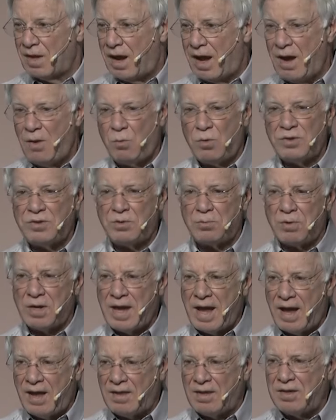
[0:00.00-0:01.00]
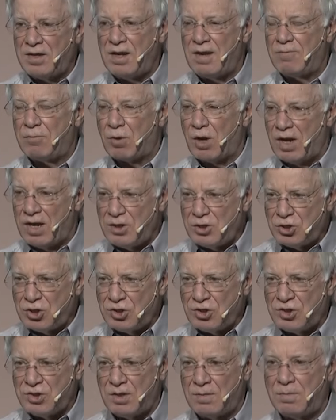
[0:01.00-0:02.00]
I want the reality of
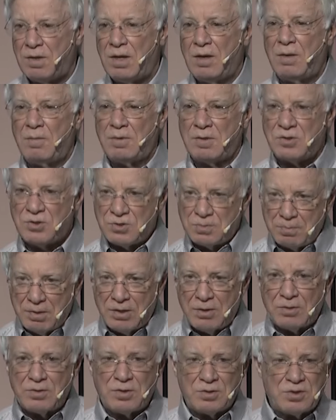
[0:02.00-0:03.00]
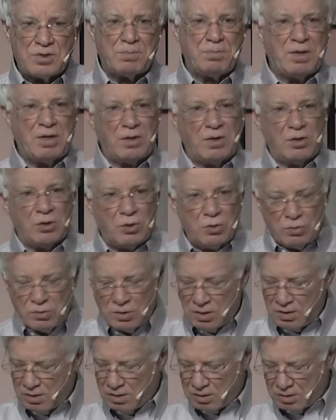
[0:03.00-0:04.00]
relationship, spirit to spirit,
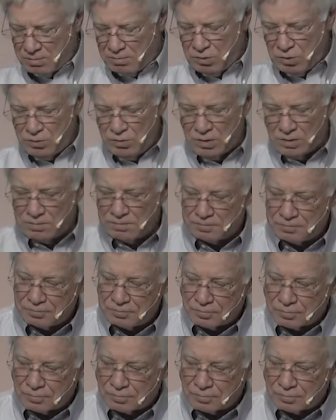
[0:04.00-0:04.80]
union and communion.